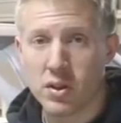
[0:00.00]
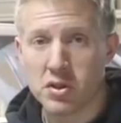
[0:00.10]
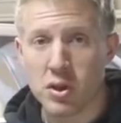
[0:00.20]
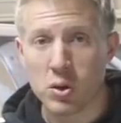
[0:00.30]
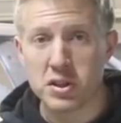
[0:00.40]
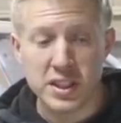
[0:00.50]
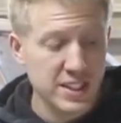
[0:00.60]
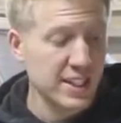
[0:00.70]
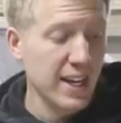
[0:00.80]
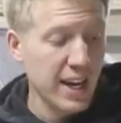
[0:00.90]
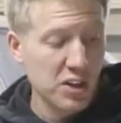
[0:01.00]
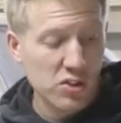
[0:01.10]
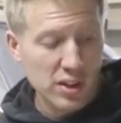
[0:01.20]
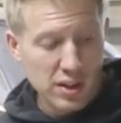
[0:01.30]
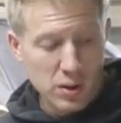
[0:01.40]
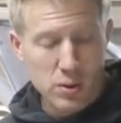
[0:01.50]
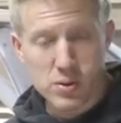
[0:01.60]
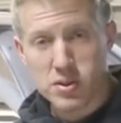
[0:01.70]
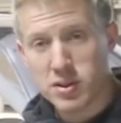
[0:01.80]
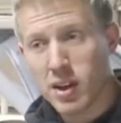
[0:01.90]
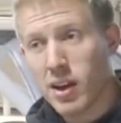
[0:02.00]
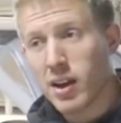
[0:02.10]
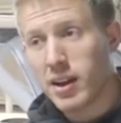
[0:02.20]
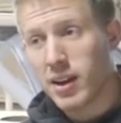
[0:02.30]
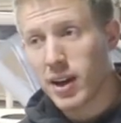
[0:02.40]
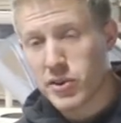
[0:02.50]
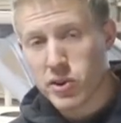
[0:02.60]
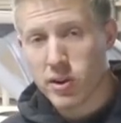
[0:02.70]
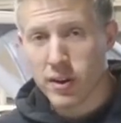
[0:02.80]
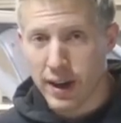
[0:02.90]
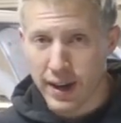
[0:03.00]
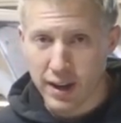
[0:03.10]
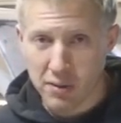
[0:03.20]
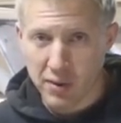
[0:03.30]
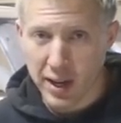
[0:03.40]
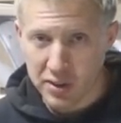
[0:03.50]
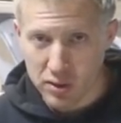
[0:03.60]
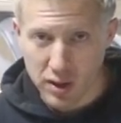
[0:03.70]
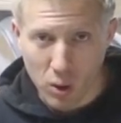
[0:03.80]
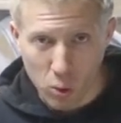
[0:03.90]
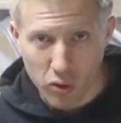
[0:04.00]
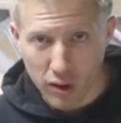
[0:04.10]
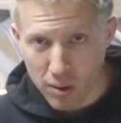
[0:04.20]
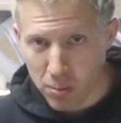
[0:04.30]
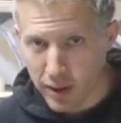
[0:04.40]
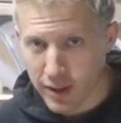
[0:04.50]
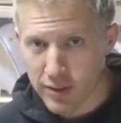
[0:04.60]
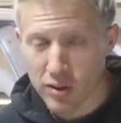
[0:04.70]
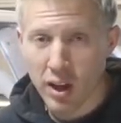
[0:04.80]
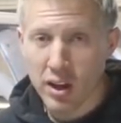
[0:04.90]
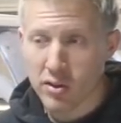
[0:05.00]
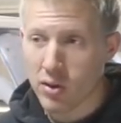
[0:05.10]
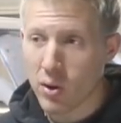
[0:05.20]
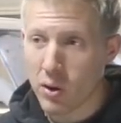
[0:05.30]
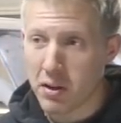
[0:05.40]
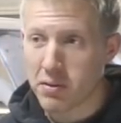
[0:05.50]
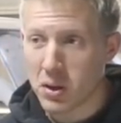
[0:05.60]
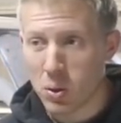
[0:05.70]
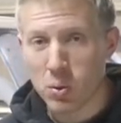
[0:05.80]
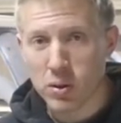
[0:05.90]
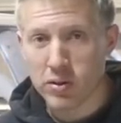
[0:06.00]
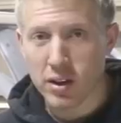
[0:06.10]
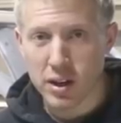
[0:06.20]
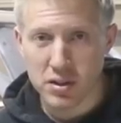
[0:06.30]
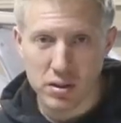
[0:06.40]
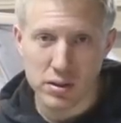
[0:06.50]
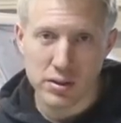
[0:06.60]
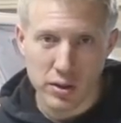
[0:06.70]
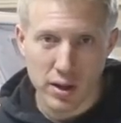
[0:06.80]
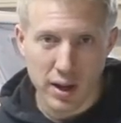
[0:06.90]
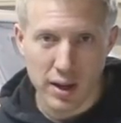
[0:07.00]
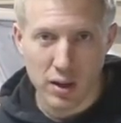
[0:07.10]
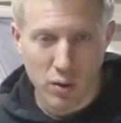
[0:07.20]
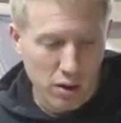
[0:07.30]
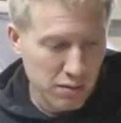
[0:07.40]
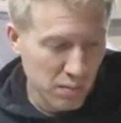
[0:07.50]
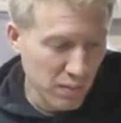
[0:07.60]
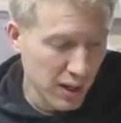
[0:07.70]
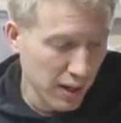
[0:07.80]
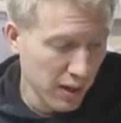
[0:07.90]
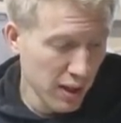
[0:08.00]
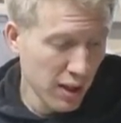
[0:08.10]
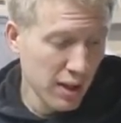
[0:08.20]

So since I actually used a notcher, I got to factor in hole saw blades. So if you use a notcher, you can kind of go off of mine.